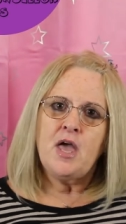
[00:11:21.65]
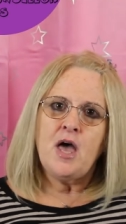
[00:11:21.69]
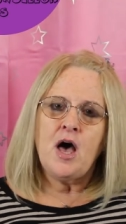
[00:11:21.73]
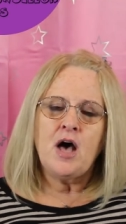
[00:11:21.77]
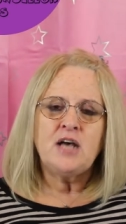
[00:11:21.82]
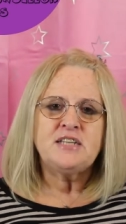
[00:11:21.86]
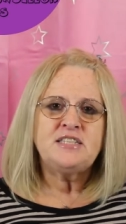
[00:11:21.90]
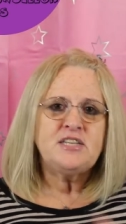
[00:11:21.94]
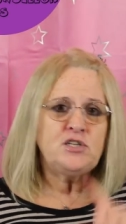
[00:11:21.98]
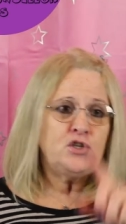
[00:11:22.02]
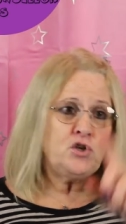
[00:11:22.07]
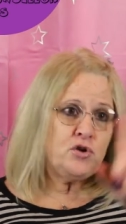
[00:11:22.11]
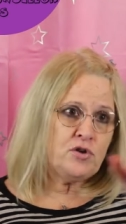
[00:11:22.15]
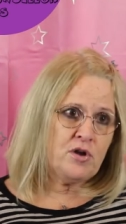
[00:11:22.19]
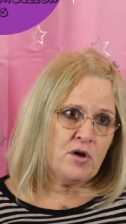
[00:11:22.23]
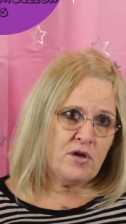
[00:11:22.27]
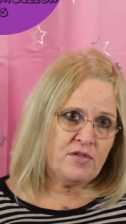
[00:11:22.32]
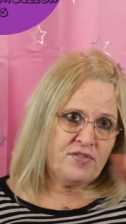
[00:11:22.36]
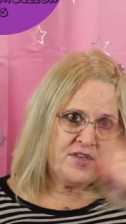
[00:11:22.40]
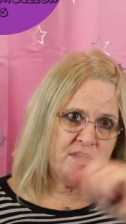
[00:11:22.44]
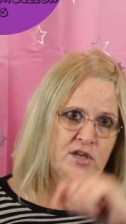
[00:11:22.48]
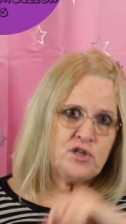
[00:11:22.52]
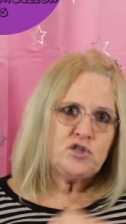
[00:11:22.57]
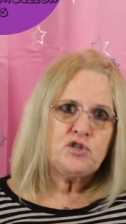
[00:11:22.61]
I said, You know a
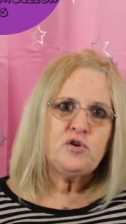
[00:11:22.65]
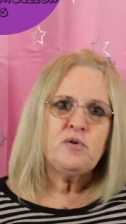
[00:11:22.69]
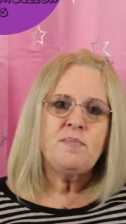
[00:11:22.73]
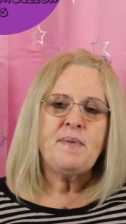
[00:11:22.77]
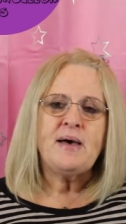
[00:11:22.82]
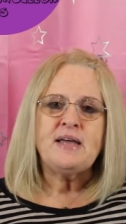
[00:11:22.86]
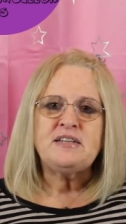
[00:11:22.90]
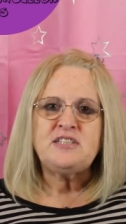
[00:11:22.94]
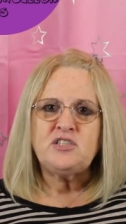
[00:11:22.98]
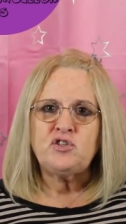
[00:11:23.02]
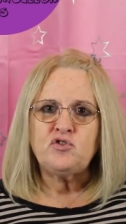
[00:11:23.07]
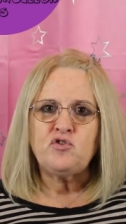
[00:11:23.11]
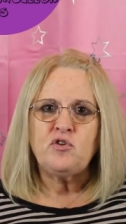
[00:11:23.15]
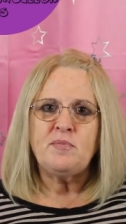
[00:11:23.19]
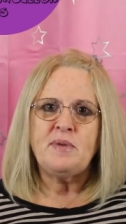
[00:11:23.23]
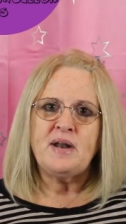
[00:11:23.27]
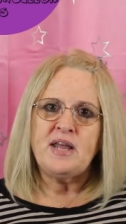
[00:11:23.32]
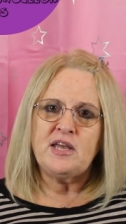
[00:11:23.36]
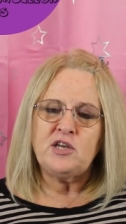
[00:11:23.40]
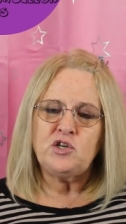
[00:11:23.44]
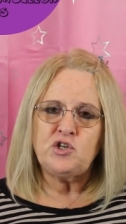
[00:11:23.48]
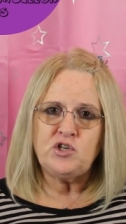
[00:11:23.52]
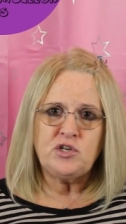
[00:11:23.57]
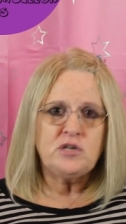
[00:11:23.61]
thing or two about
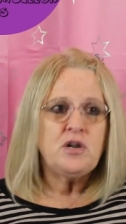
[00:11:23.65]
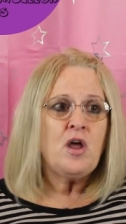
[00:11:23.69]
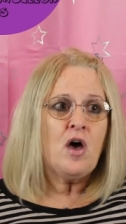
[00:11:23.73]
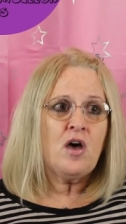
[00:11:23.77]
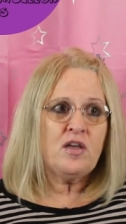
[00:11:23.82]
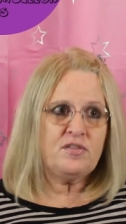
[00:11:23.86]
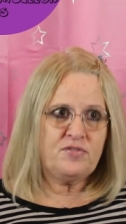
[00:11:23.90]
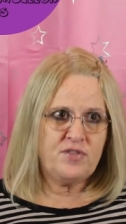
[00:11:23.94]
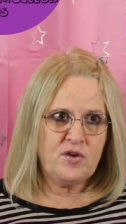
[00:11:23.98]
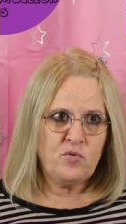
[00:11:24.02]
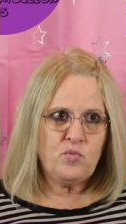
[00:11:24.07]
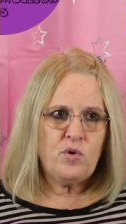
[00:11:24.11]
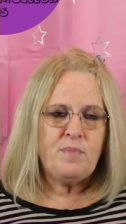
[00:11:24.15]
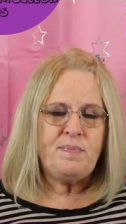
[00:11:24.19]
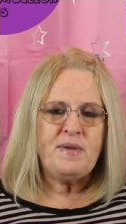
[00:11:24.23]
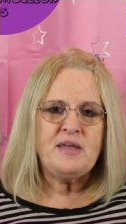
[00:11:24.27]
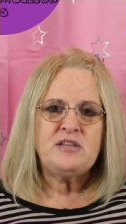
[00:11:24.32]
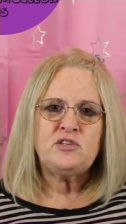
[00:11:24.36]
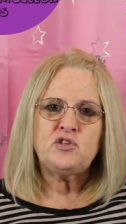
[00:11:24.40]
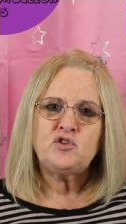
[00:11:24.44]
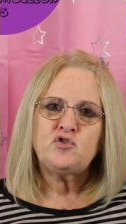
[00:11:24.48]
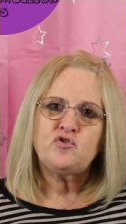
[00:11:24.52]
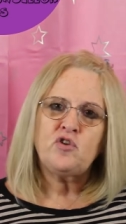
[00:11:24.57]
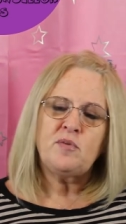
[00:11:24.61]
discrimination. I think we're being
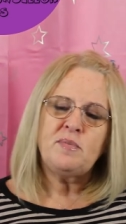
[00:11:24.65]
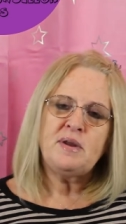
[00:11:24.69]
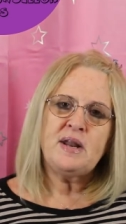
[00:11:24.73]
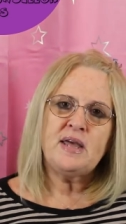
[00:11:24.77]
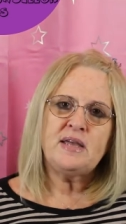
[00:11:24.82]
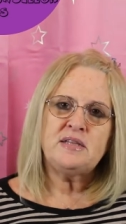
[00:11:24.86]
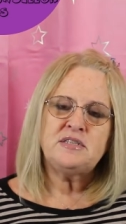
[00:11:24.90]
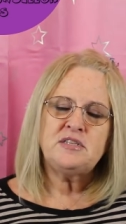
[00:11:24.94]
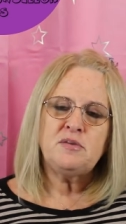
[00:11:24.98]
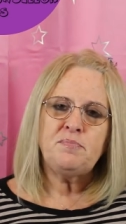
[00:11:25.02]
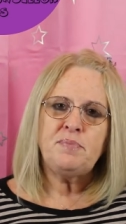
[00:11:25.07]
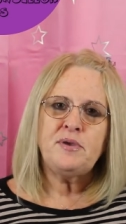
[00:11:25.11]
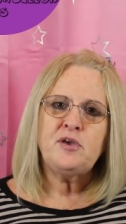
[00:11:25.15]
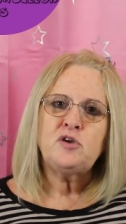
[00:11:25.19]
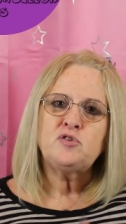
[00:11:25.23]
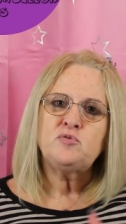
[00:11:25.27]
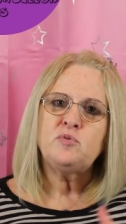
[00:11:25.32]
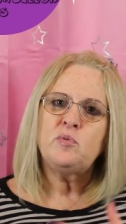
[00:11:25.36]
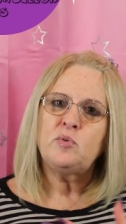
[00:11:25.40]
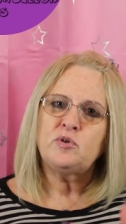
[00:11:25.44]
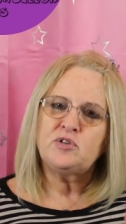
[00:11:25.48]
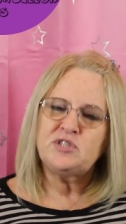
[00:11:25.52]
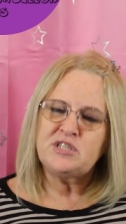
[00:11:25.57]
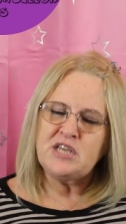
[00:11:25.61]
discriminated because
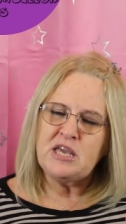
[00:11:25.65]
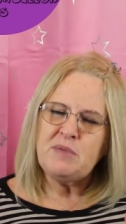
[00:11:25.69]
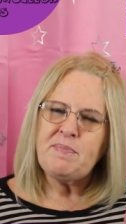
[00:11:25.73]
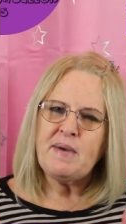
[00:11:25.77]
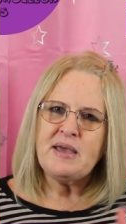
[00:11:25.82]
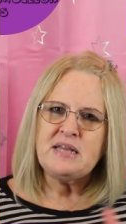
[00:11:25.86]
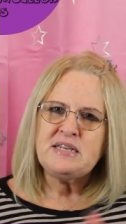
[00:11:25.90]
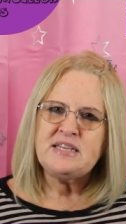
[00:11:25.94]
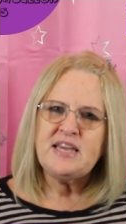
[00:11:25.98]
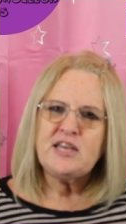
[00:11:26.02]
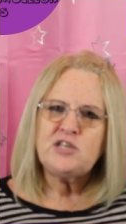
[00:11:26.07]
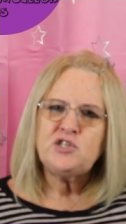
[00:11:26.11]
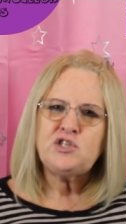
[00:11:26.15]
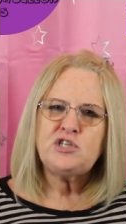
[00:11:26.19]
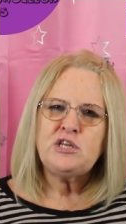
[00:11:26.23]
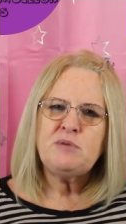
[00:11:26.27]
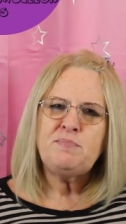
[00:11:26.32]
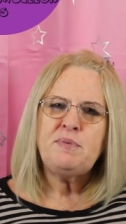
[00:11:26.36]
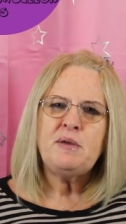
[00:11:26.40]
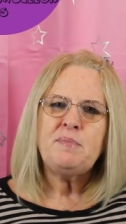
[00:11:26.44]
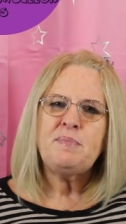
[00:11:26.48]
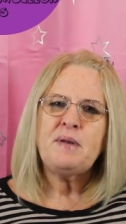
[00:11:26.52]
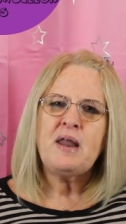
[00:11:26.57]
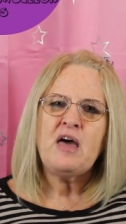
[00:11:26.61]
we want to keep
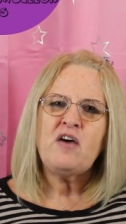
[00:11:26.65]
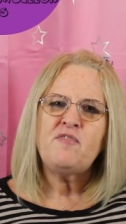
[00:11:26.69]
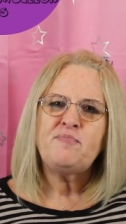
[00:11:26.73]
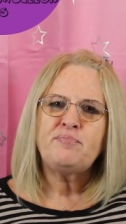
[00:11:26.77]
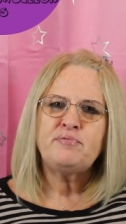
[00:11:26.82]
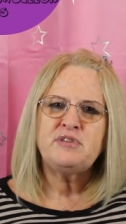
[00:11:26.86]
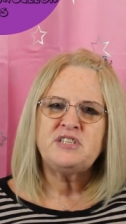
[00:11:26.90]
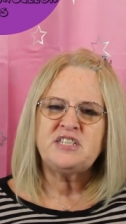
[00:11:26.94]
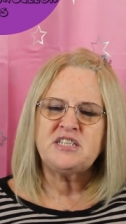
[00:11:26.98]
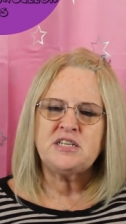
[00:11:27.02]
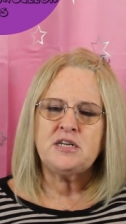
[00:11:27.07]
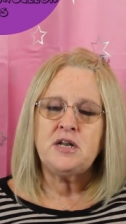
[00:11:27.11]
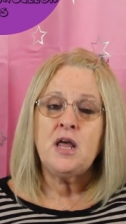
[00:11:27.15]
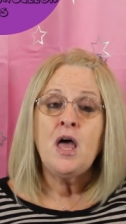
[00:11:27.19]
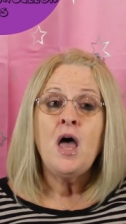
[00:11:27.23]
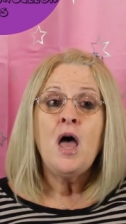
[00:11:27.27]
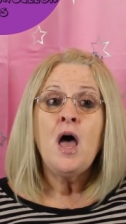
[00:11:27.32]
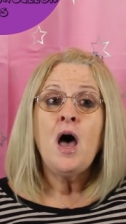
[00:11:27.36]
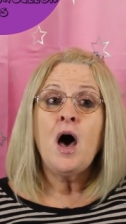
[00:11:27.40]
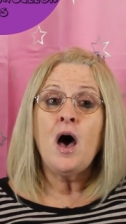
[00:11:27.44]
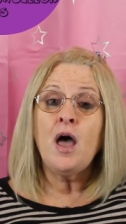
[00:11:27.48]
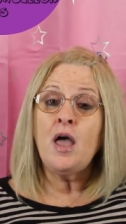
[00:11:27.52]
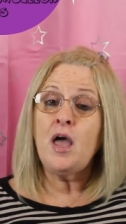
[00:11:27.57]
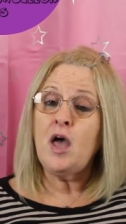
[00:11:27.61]
ADHD people out of prison.
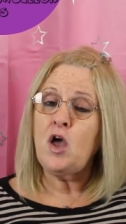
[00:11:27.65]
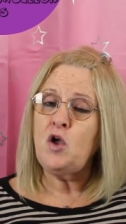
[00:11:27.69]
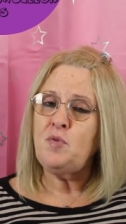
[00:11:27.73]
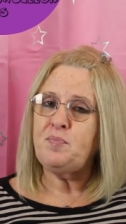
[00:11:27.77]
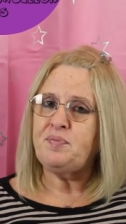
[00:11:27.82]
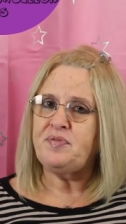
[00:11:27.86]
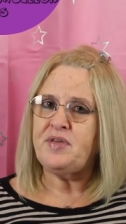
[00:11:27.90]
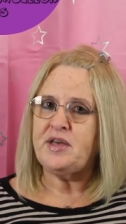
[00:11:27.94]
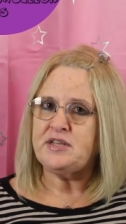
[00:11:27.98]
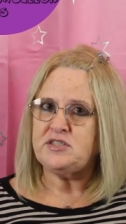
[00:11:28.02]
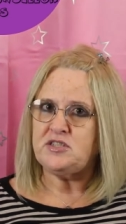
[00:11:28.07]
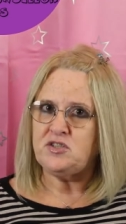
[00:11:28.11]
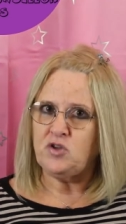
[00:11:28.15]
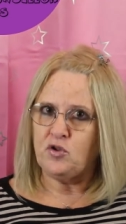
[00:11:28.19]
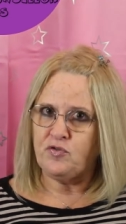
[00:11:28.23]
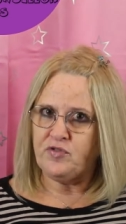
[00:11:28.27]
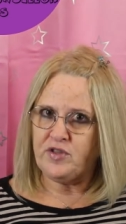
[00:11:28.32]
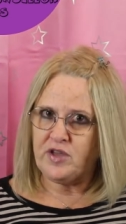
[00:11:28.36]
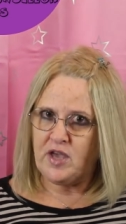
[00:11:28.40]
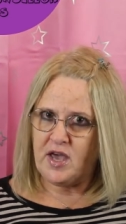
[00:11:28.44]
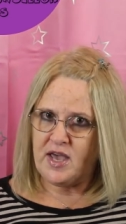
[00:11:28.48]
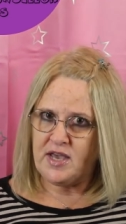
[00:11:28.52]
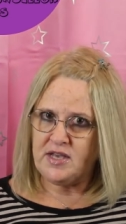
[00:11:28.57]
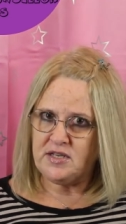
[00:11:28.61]
I hope that's not
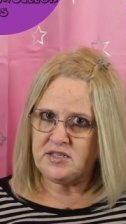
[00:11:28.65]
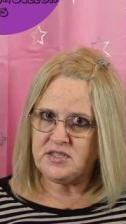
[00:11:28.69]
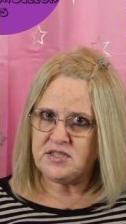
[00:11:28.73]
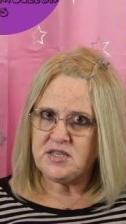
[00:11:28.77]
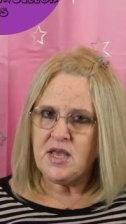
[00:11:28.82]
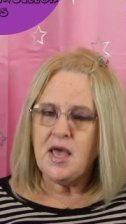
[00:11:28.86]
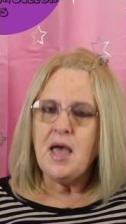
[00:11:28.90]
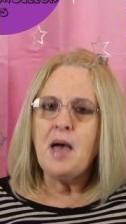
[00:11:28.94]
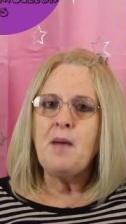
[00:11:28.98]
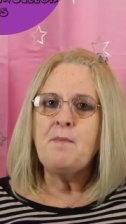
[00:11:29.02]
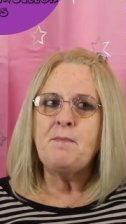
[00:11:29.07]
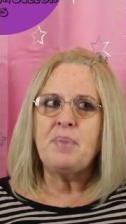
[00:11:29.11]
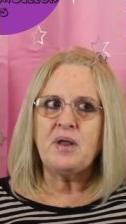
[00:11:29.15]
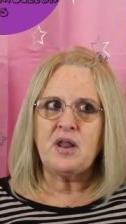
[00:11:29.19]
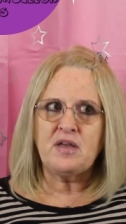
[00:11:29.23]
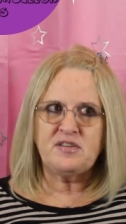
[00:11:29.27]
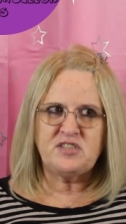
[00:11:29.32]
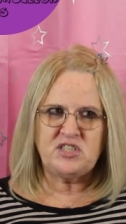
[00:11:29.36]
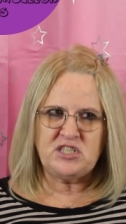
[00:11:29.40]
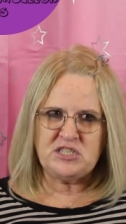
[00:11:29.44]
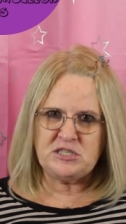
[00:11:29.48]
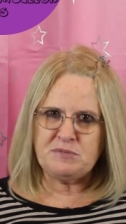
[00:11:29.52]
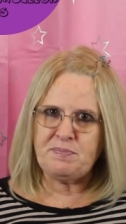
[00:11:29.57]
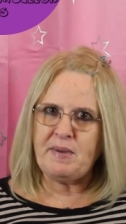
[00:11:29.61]
the case, but I
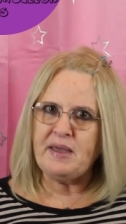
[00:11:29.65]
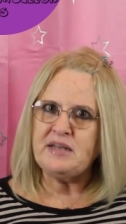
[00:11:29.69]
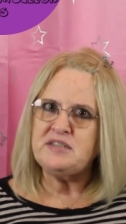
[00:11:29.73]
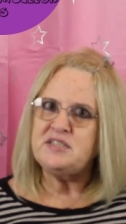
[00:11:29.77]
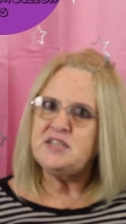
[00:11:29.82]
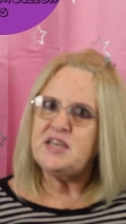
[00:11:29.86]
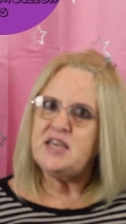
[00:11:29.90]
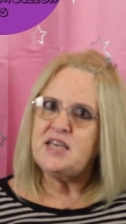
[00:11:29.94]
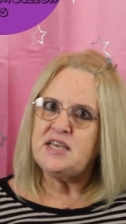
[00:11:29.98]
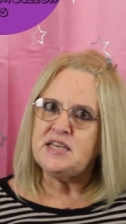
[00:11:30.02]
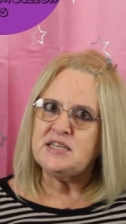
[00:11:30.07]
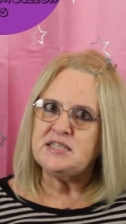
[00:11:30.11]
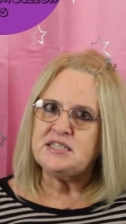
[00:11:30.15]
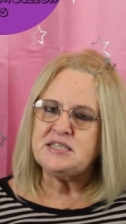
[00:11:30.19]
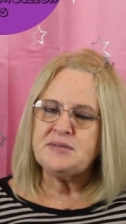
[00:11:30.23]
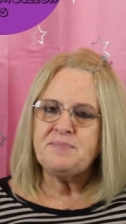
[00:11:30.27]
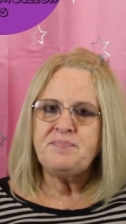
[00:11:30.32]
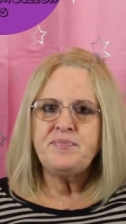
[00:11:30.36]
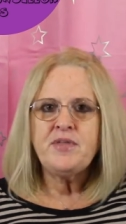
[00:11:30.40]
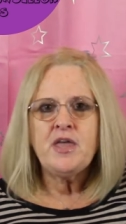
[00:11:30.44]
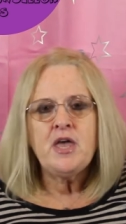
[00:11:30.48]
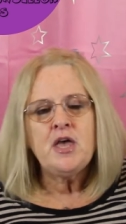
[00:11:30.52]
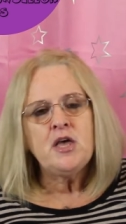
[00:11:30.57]
suspect it is.